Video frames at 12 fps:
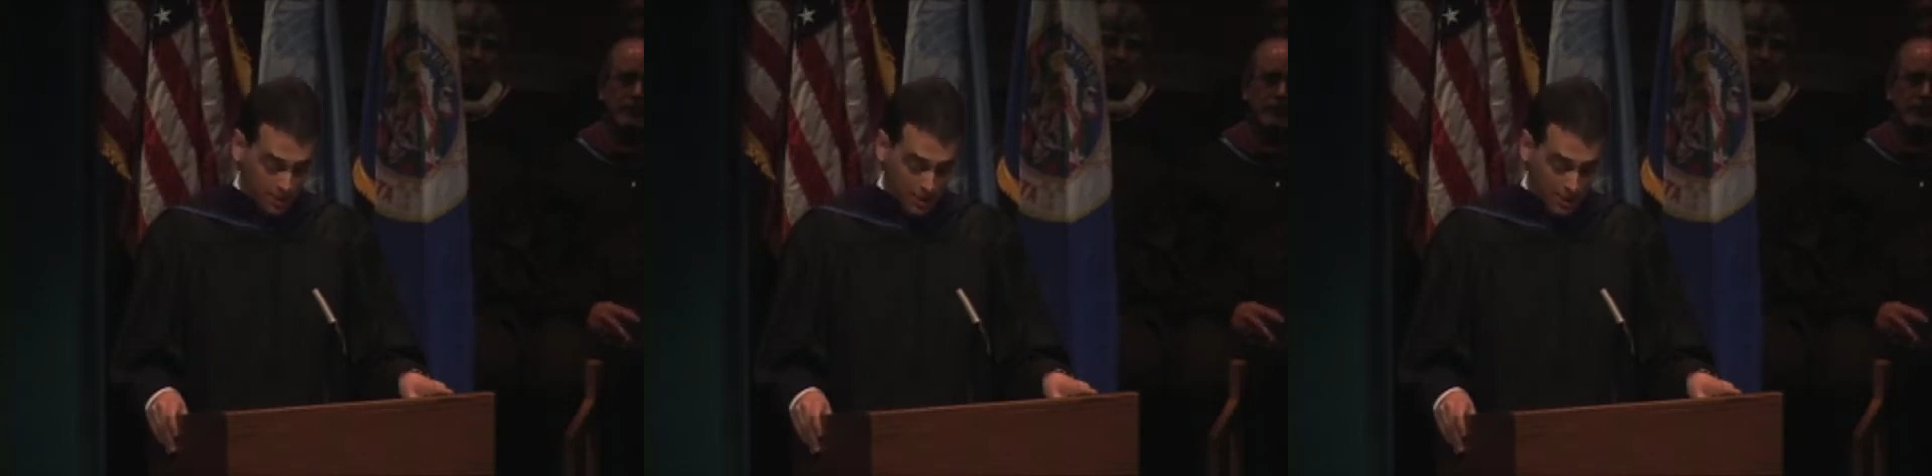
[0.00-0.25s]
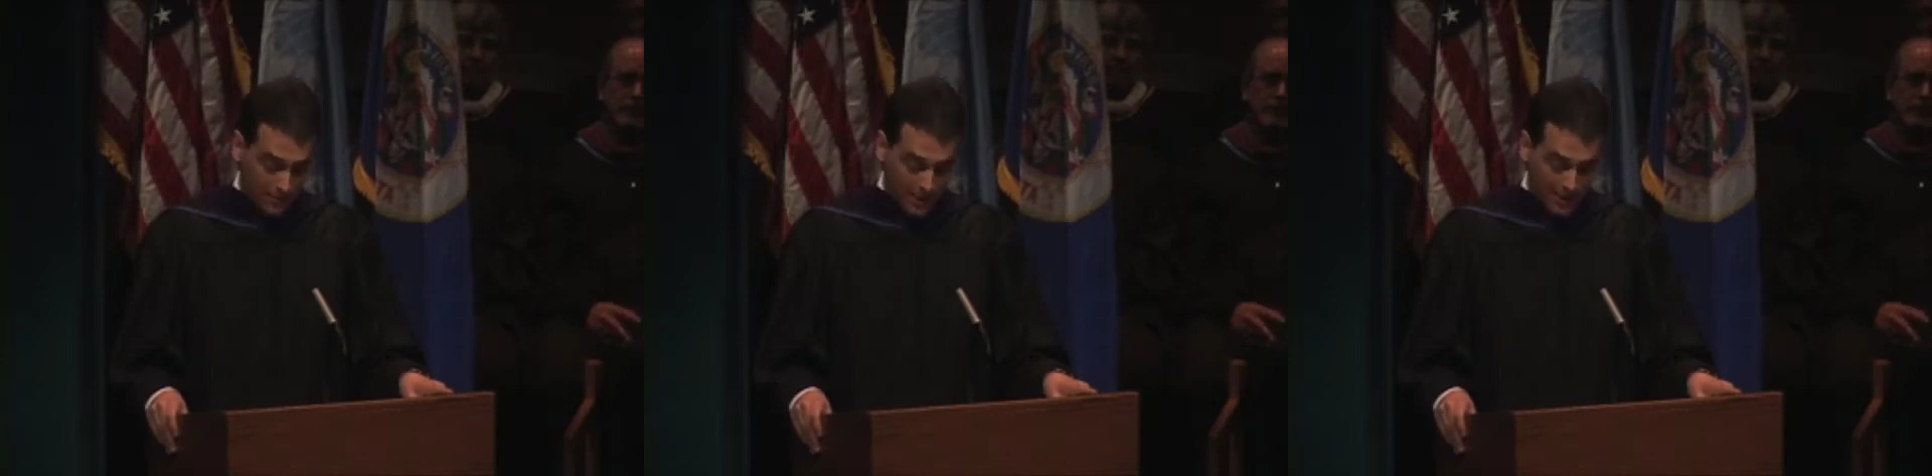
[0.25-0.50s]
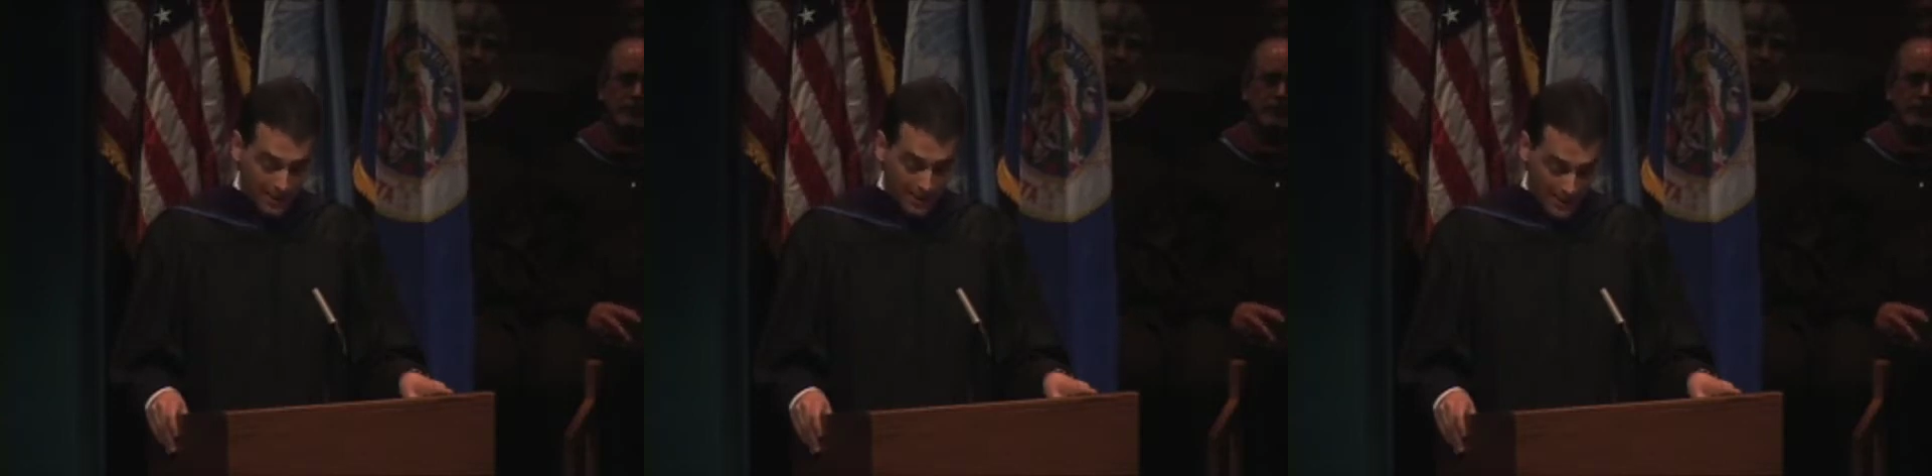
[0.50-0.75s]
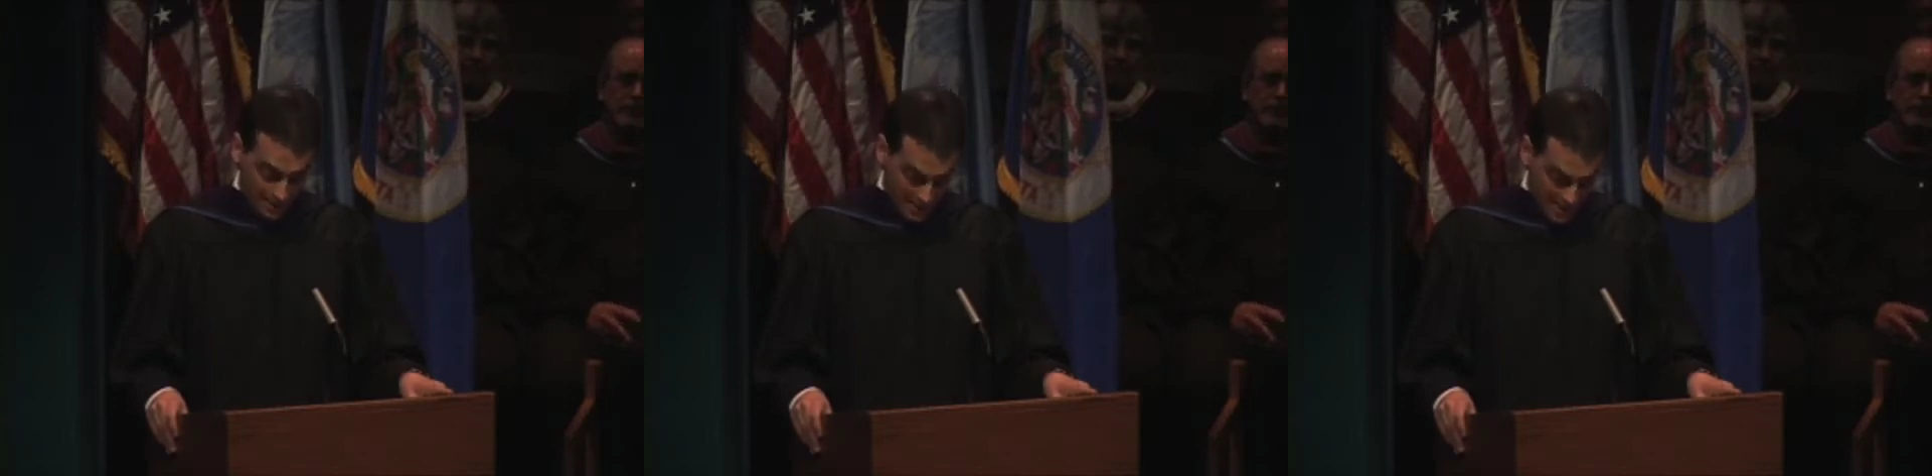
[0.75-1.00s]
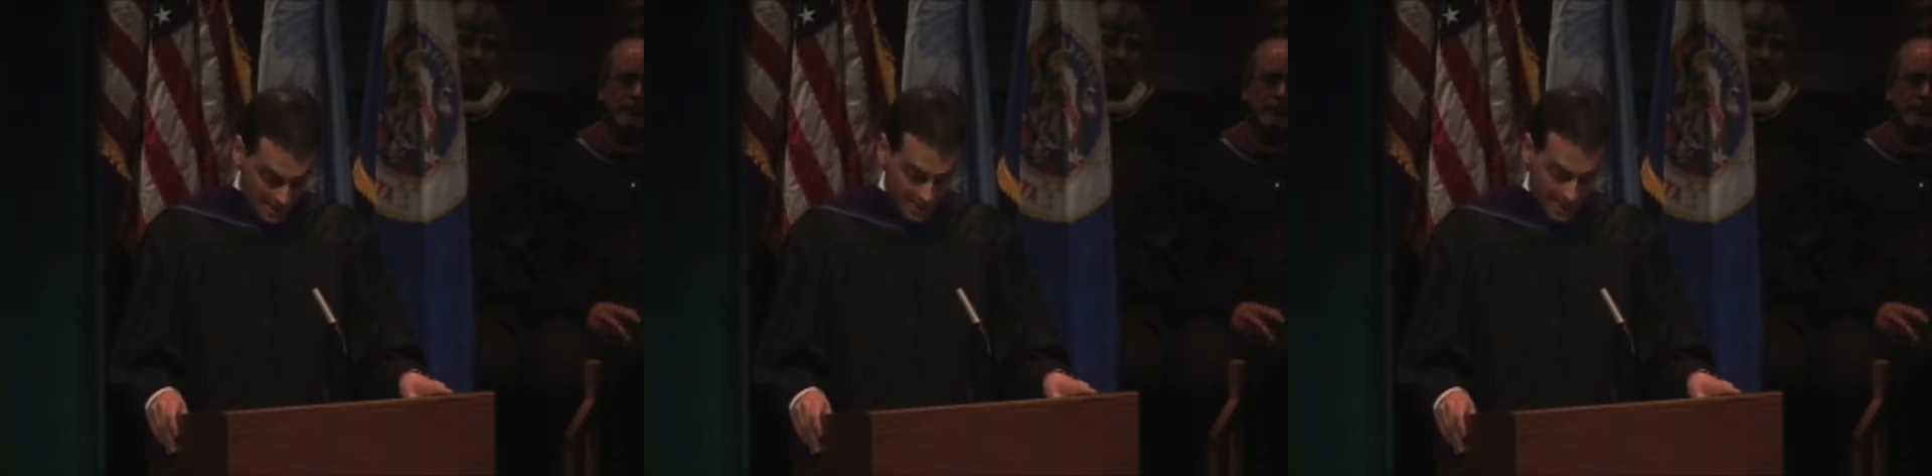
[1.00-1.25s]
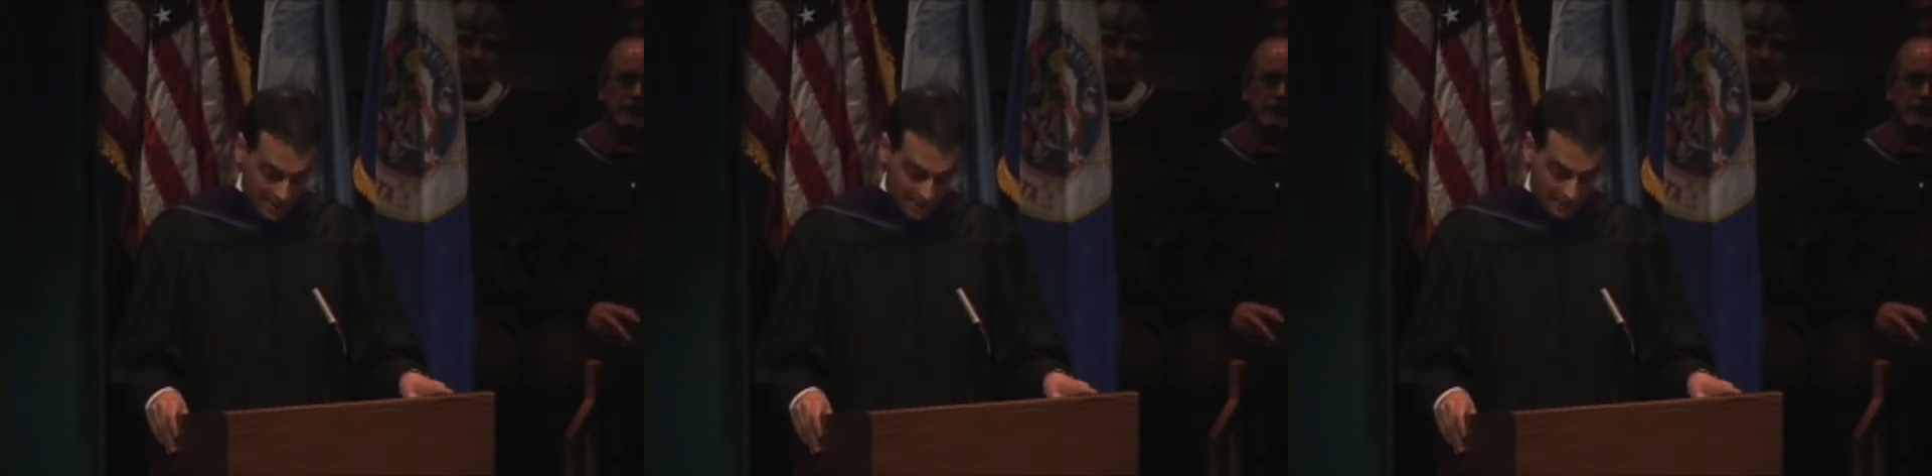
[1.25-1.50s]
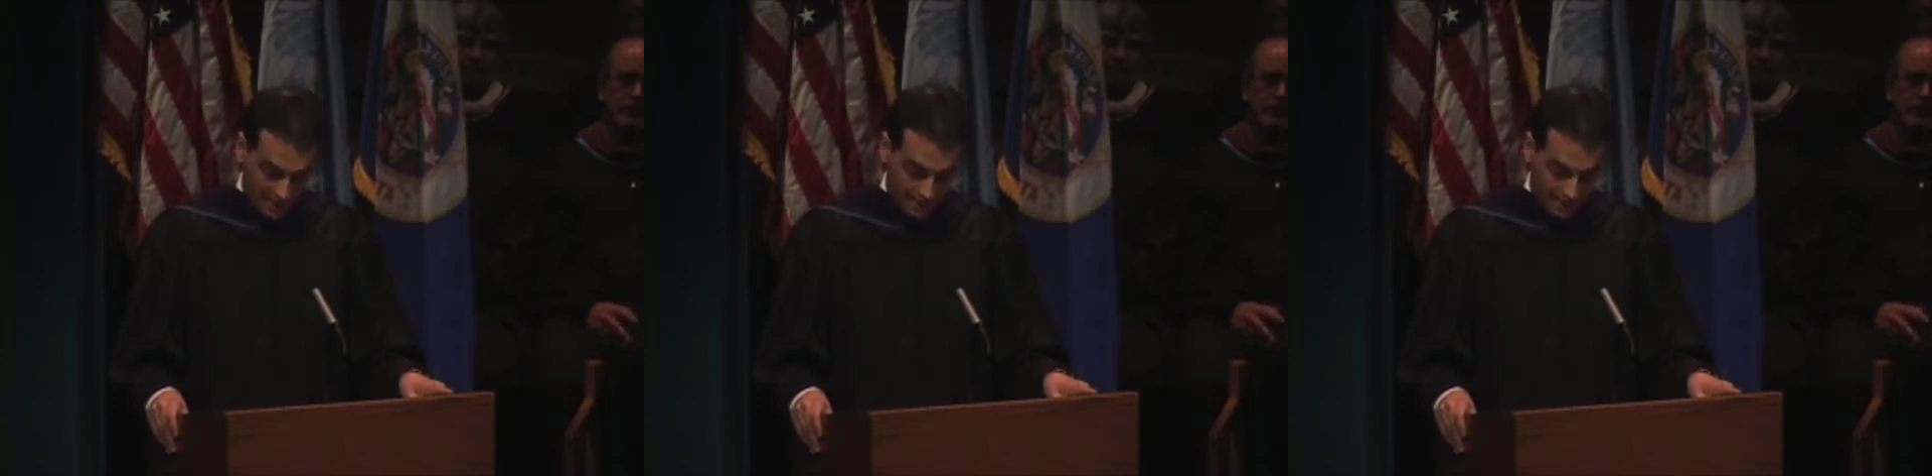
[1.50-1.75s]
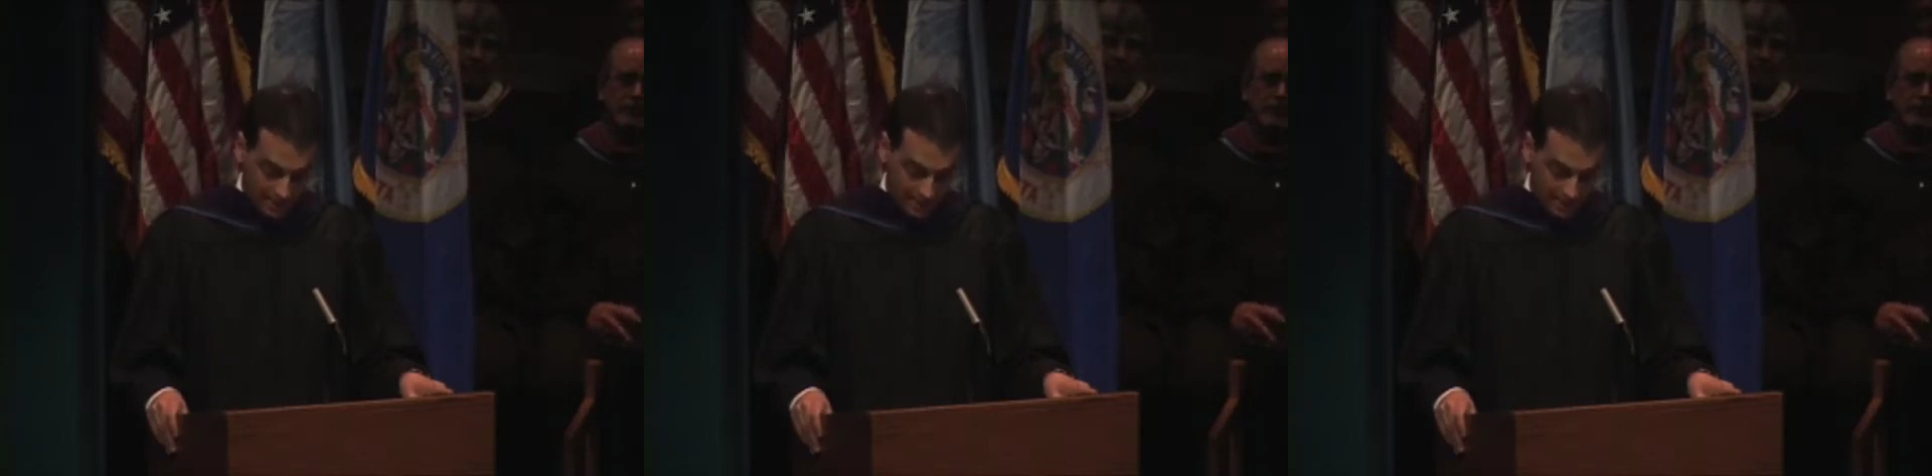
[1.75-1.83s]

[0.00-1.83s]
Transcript: often had less innate talent,